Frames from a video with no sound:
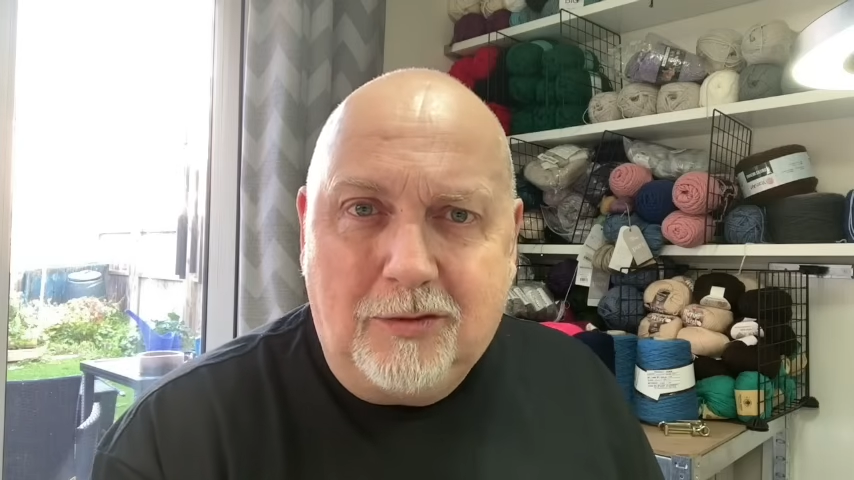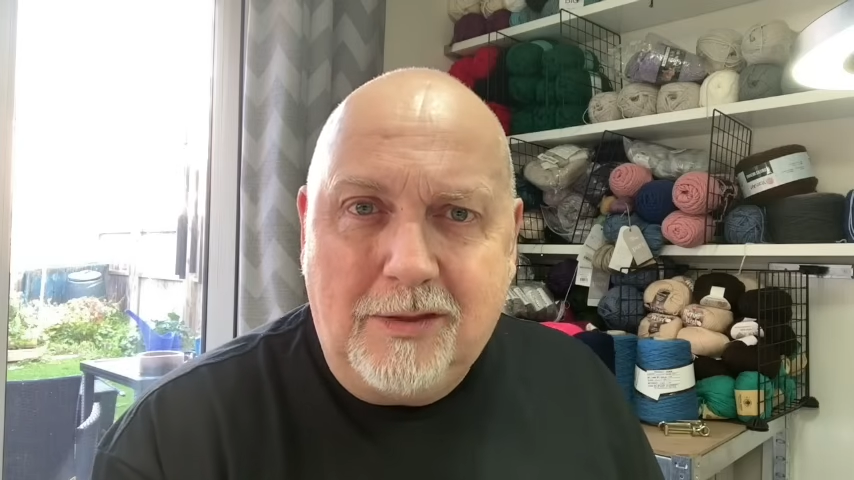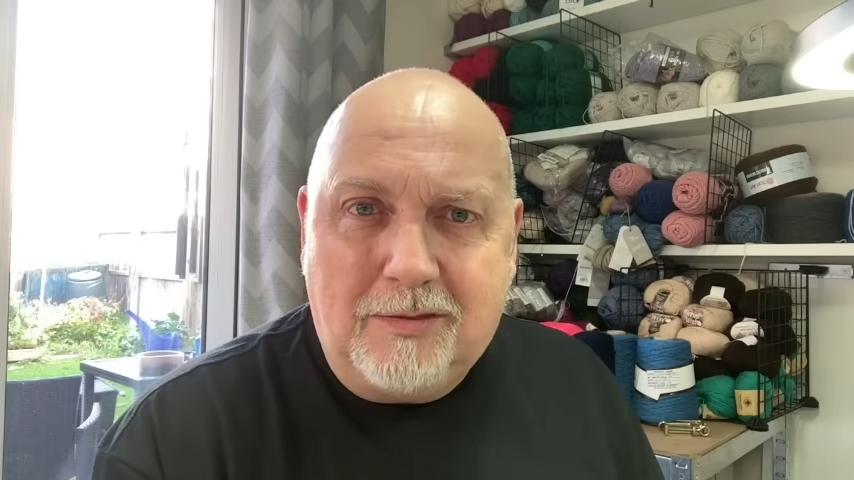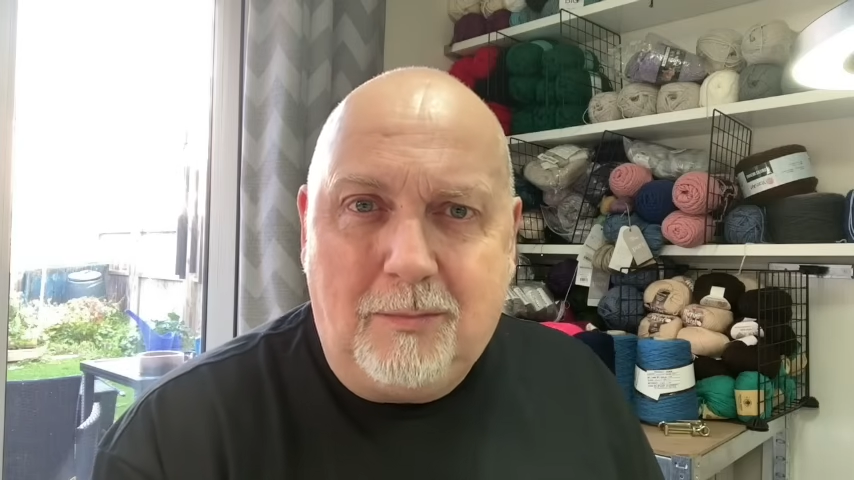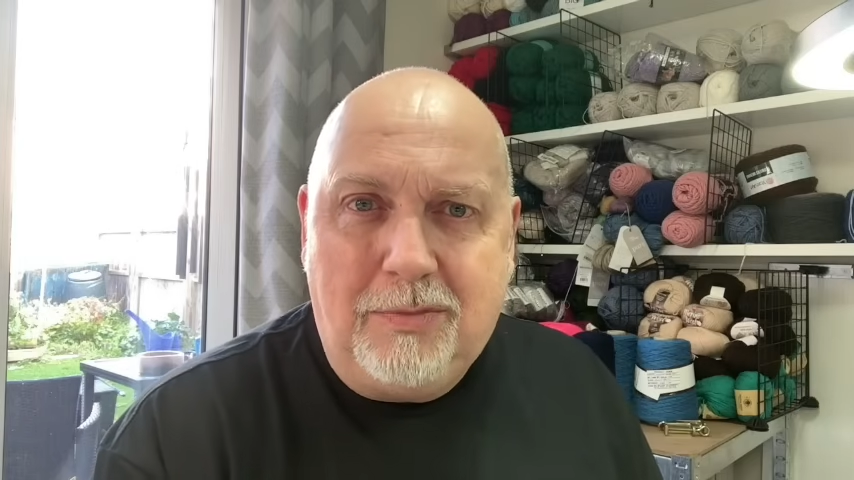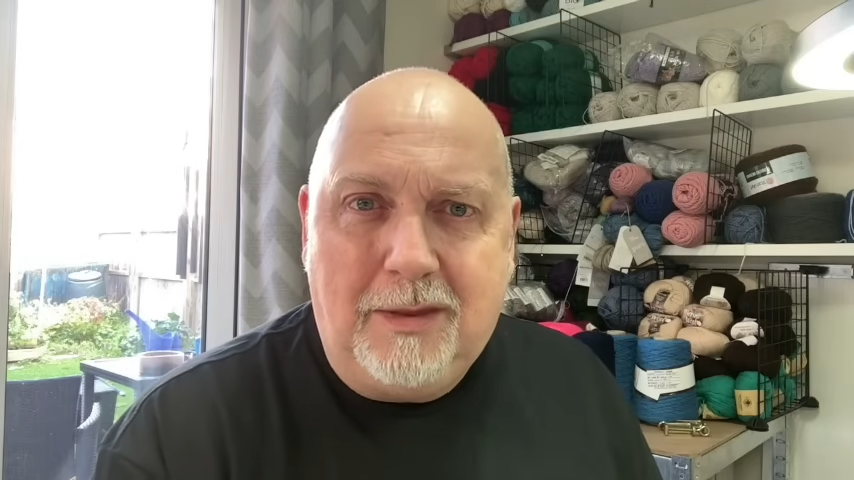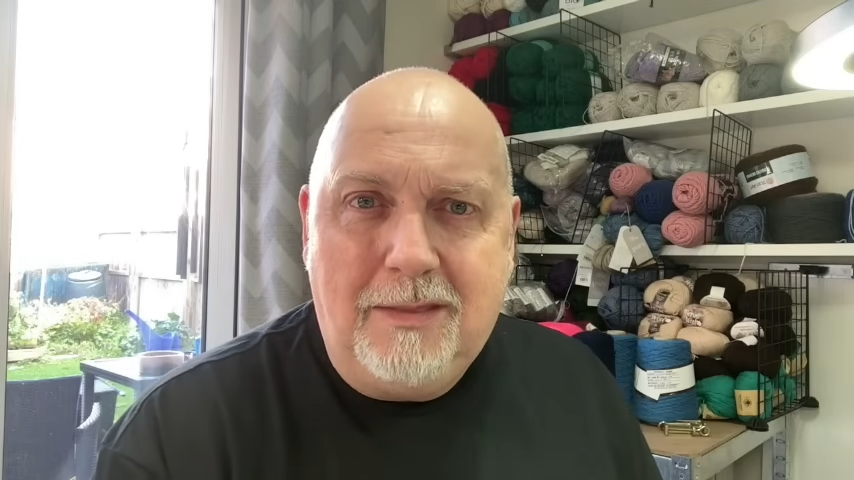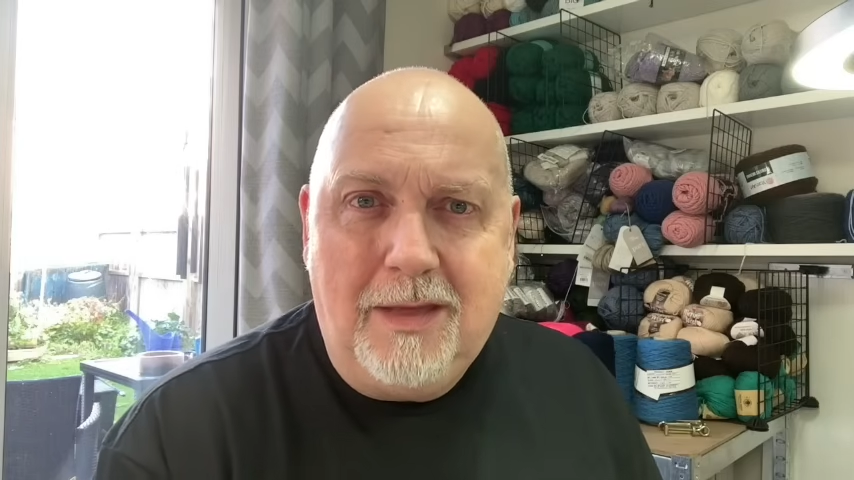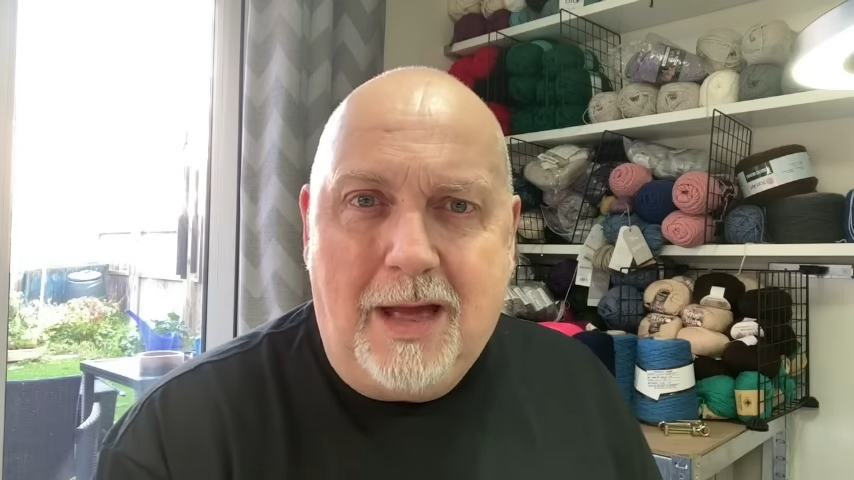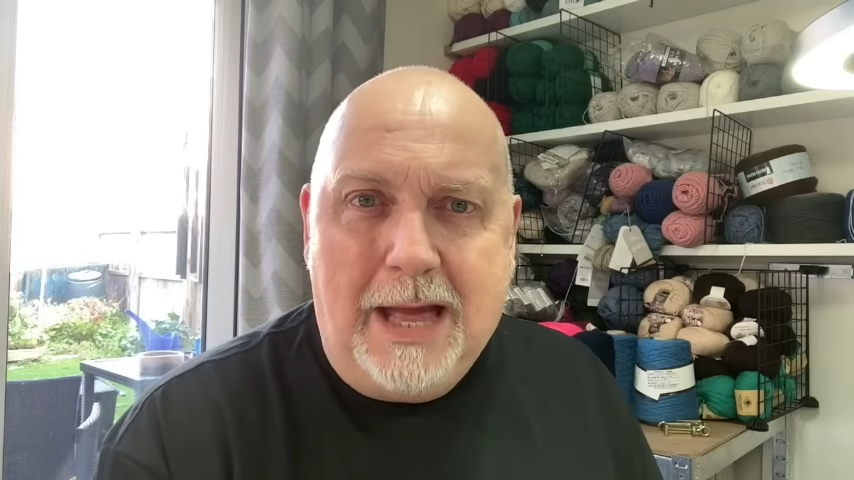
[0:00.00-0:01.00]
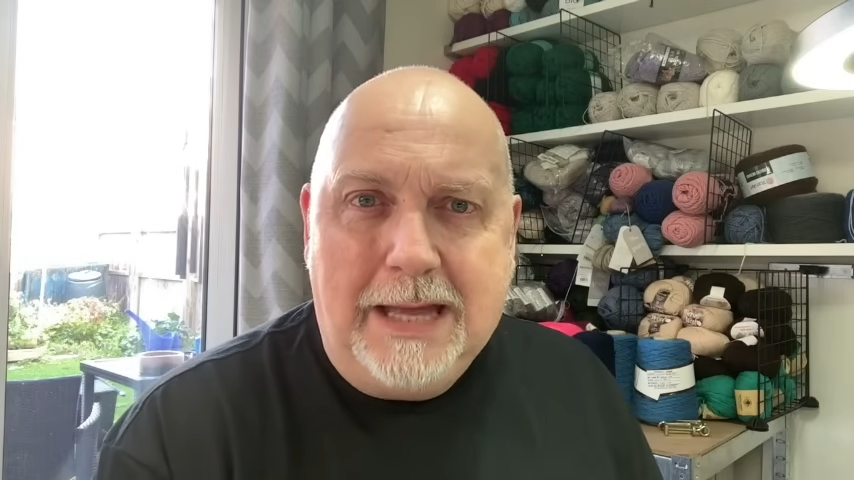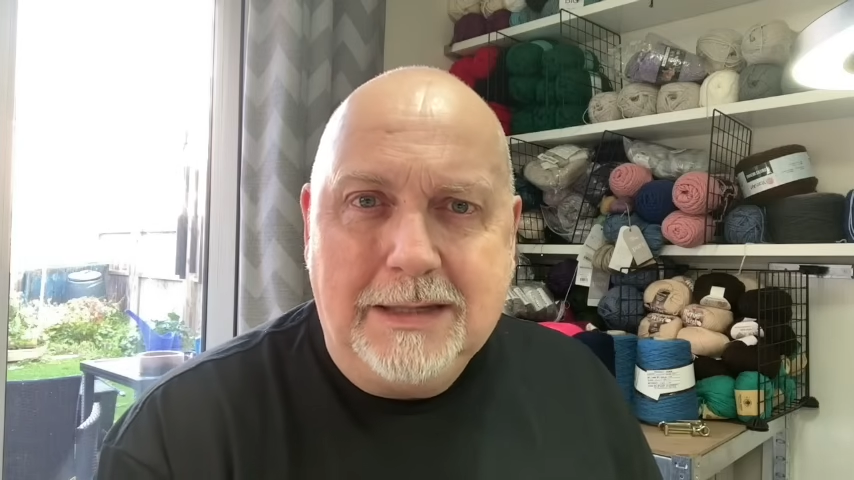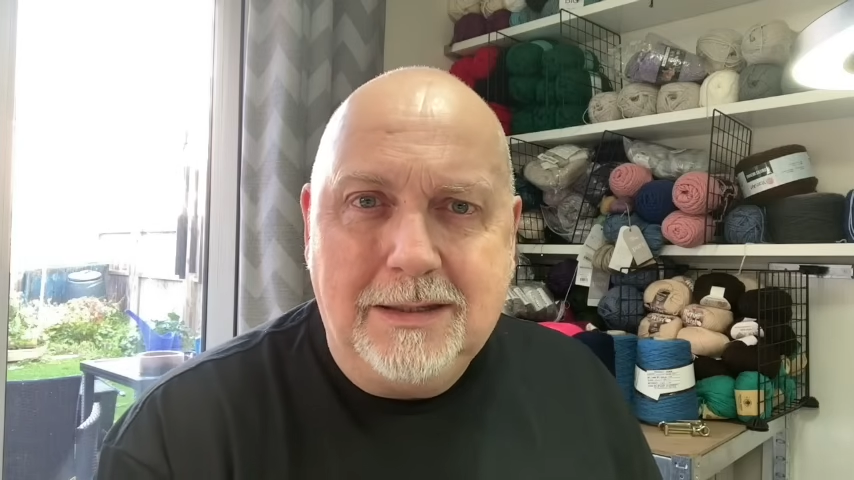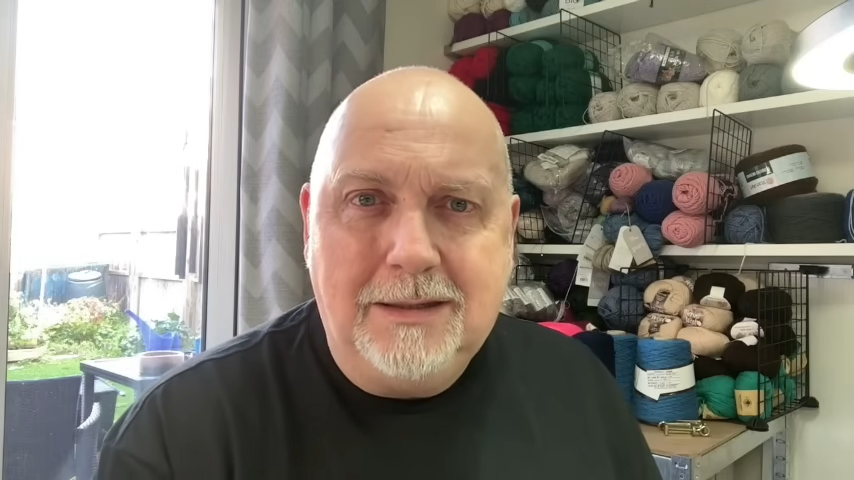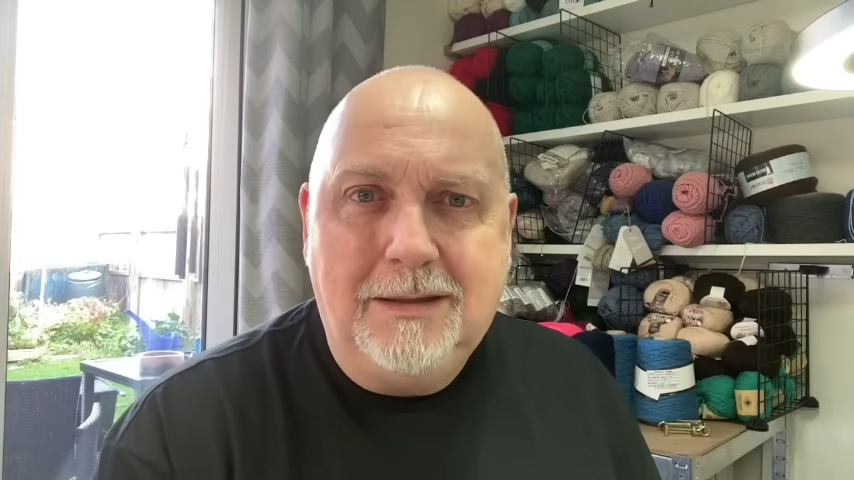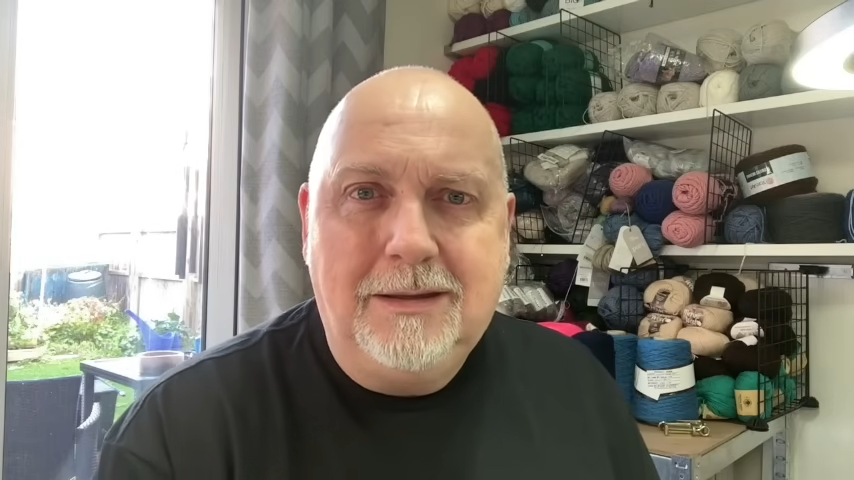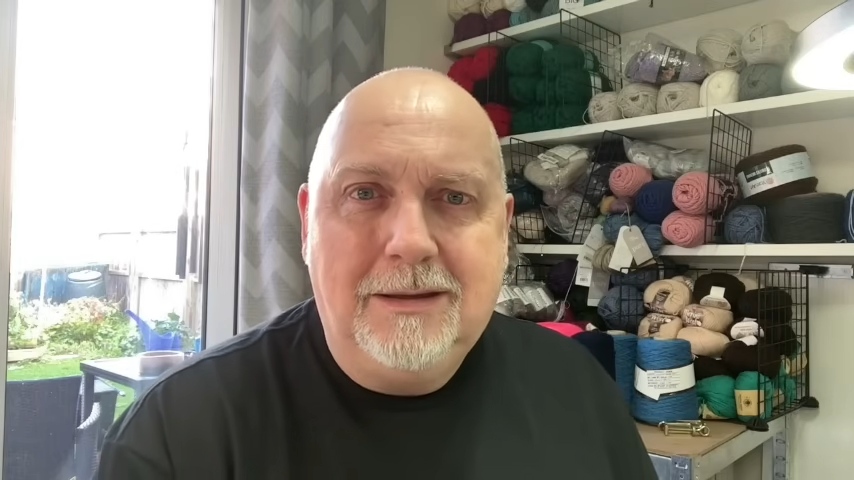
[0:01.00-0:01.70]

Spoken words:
It's something that I hadn't